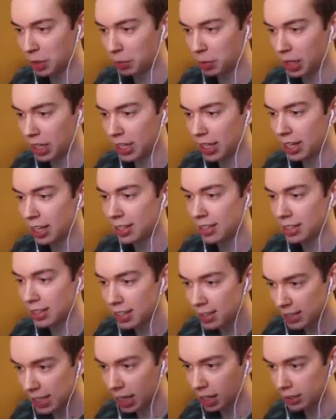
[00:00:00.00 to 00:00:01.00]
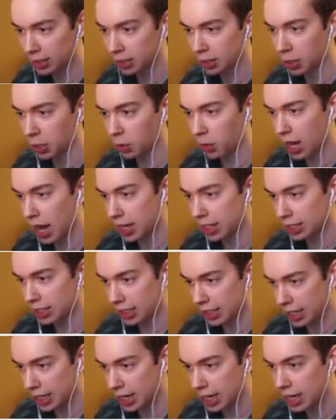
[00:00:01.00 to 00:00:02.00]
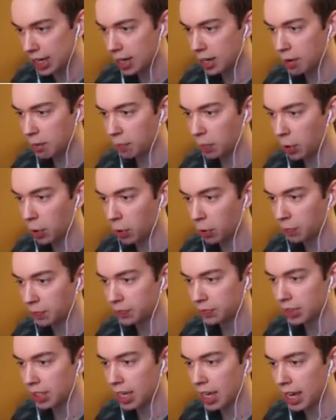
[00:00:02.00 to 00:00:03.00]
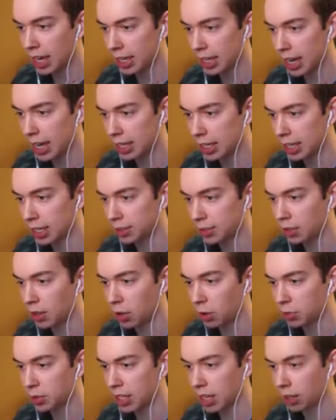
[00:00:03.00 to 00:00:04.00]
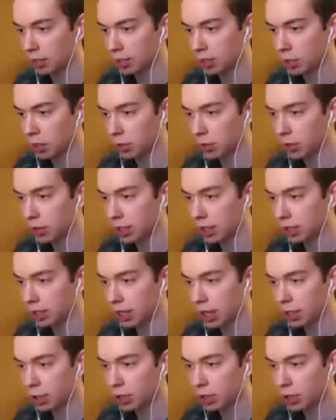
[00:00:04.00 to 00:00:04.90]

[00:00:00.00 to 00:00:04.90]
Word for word: The Blaze and the Skeleton go at it today. Boom. Yeah, get out of here. Nope, Skeleton, don't do it.